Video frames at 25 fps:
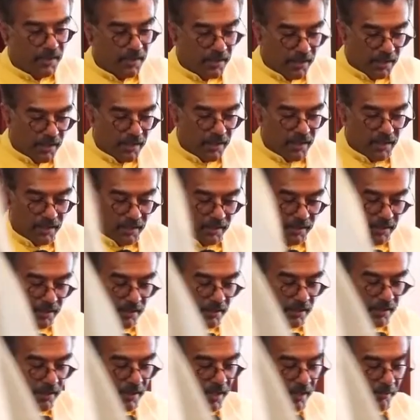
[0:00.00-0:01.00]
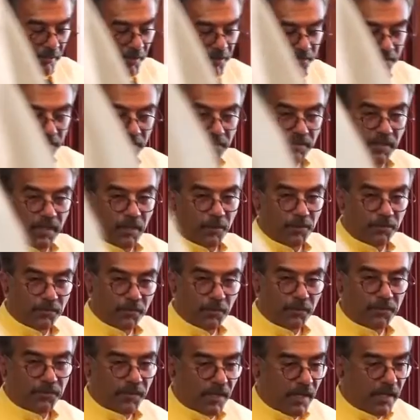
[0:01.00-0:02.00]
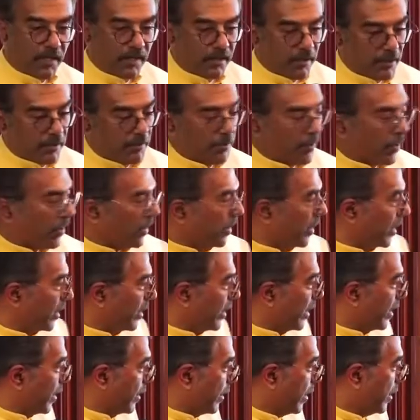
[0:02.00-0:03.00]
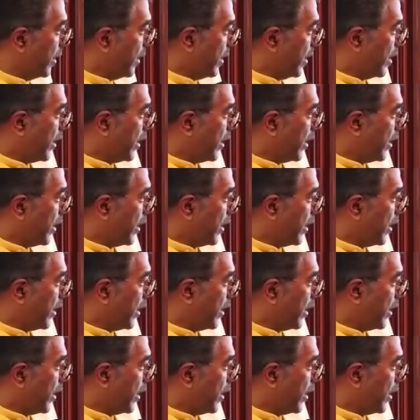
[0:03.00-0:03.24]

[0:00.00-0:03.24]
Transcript: and gave us his house to start the Polytechnic